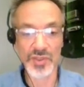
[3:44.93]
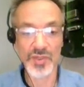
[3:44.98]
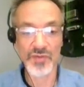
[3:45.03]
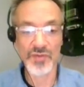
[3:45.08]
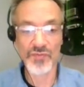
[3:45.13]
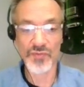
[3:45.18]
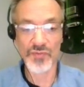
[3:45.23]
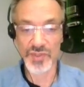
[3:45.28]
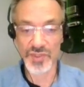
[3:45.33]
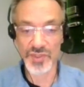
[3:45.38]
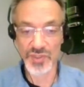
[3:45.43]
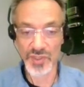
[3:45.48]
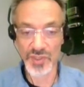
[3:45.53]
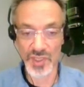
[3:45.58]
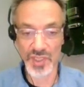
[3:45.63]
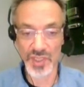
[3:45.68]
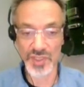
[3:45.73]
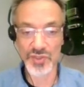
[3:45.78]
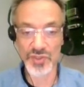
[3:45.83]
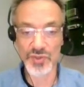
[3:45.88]
For the
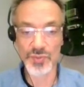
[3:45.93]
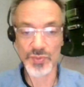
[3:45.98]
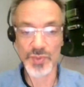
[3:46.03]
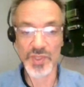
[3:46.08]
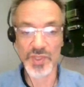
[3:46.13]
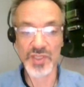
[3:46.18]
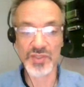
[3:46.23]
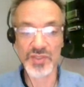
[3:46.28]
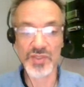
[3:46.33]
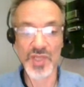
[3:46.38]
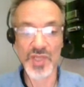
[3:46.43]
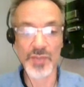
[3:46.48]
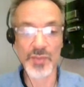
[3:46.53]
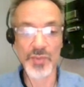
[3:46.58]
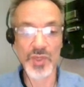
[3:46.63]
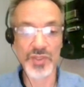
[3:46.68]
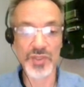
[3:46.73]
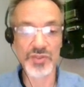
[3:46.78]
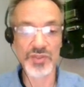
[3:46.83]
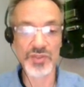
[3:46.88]
CISSP exam,
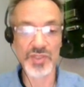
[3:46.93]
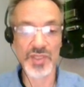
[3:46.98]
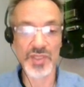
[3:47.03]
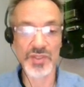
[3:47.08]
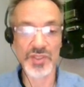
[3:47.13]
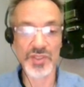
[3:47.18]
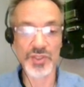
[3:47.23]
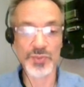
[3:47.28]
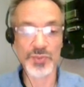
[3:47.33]
understand this